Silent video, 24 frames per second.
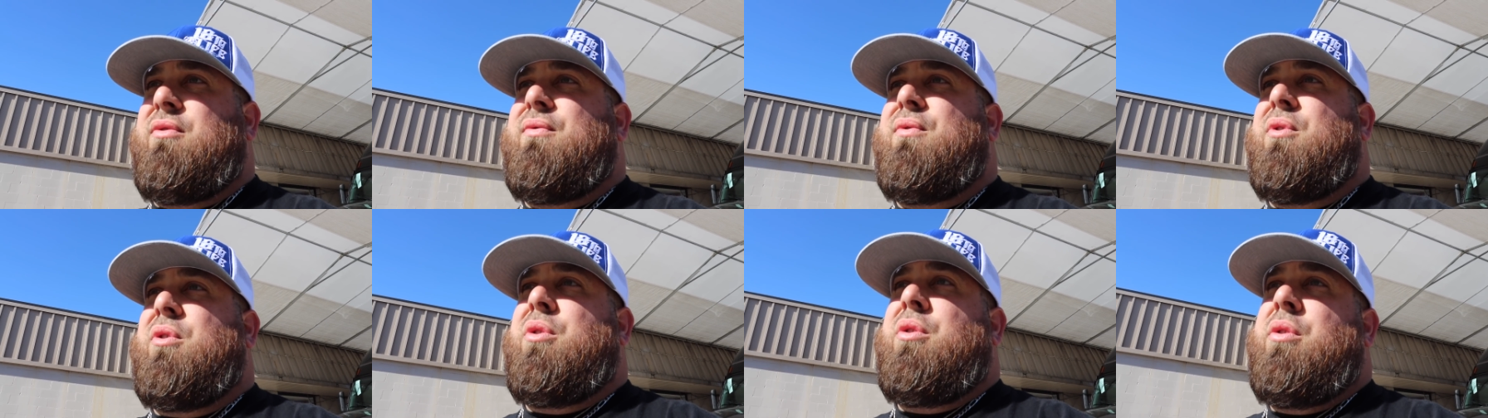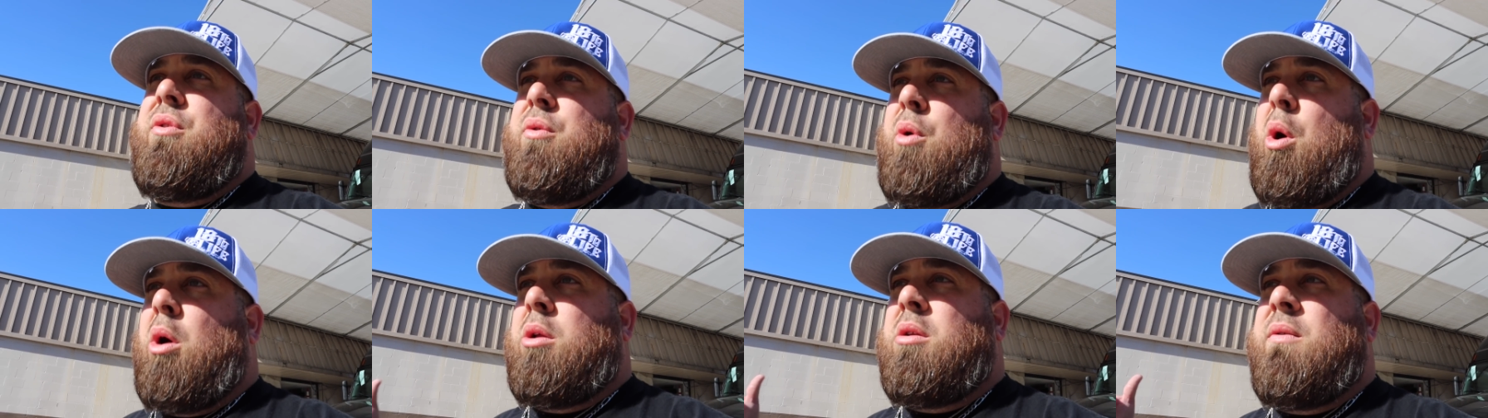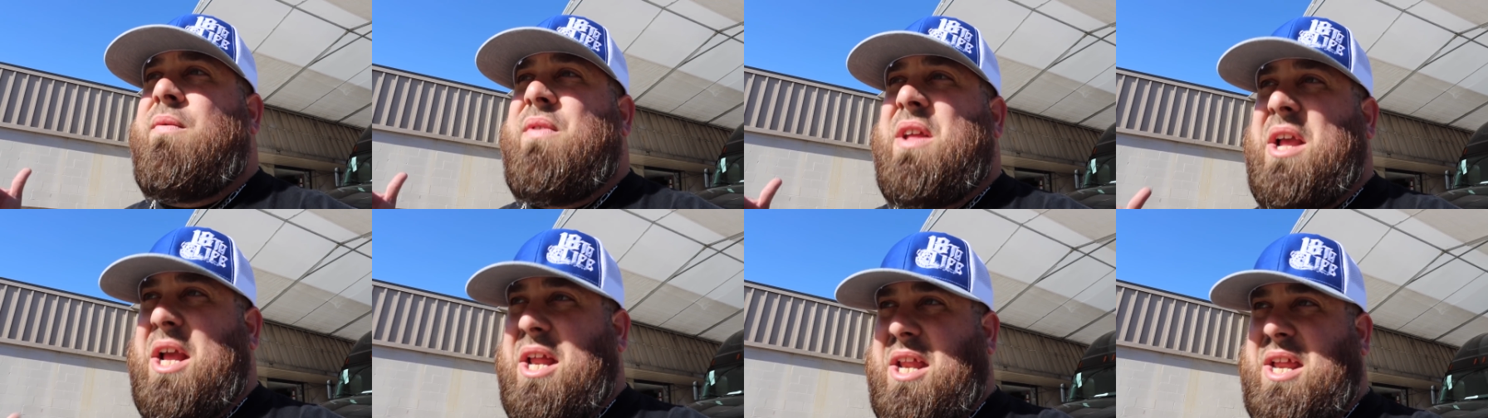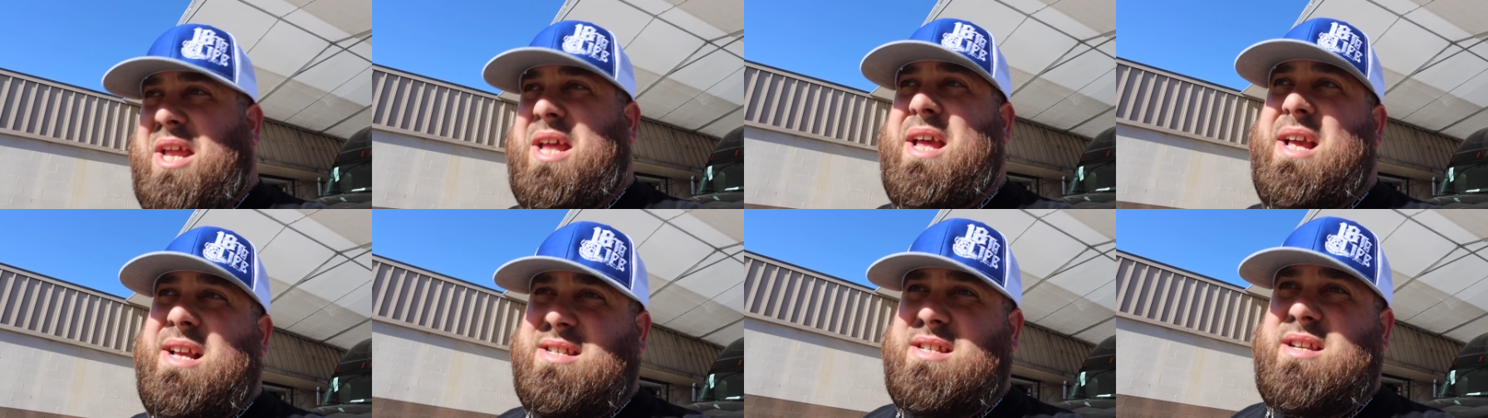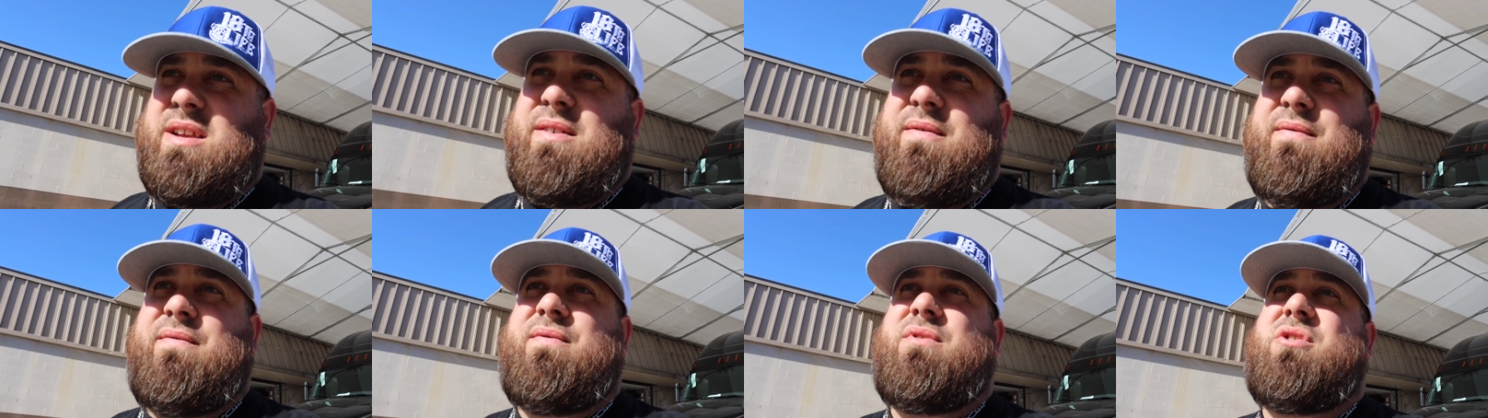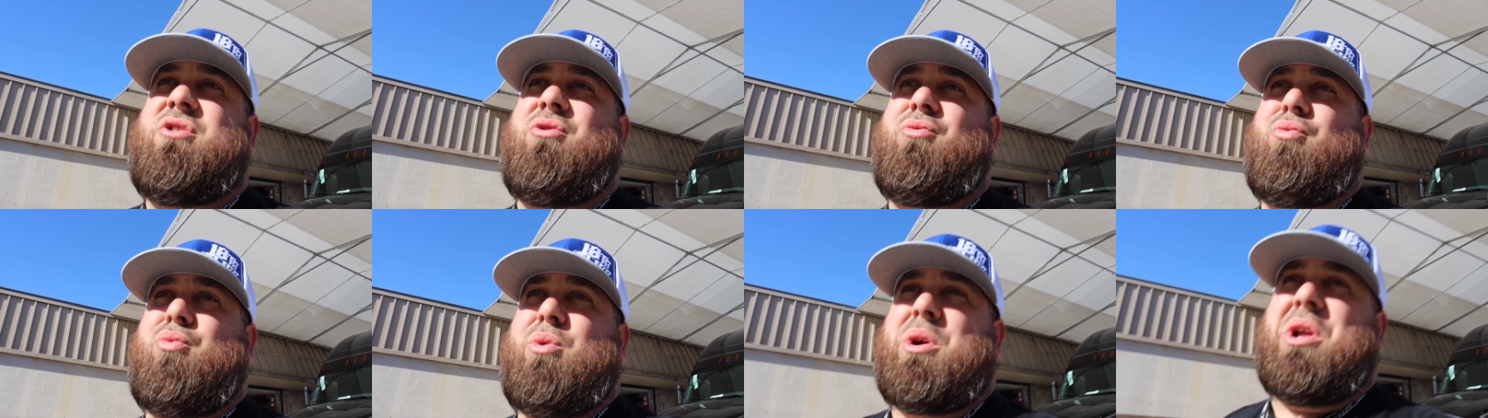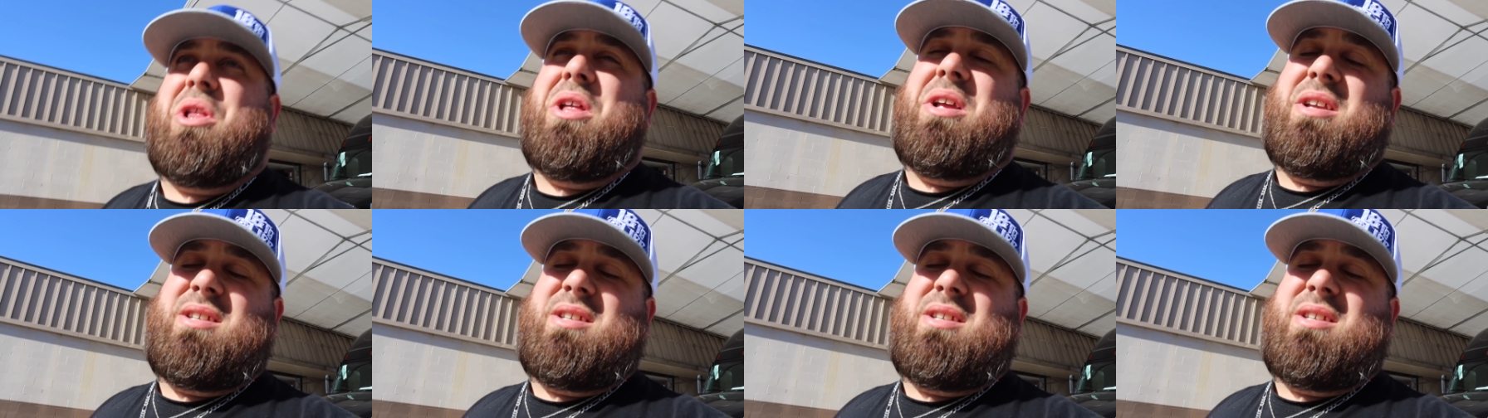for all of the adhesive to really